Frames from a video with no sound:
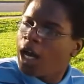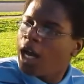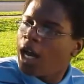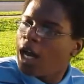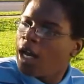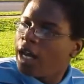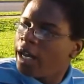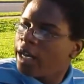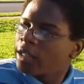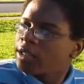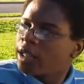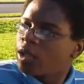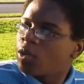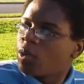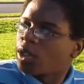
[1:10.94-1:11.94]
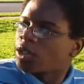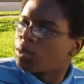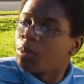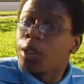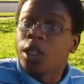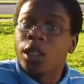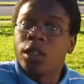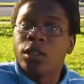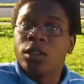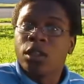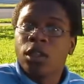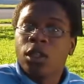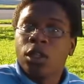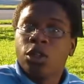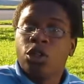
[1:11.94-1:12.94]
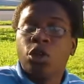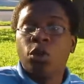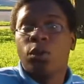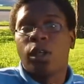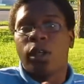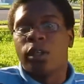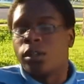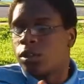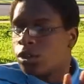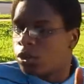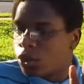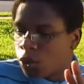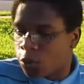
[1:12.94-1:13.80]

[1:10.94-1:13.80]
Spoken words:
I ask that question because two things.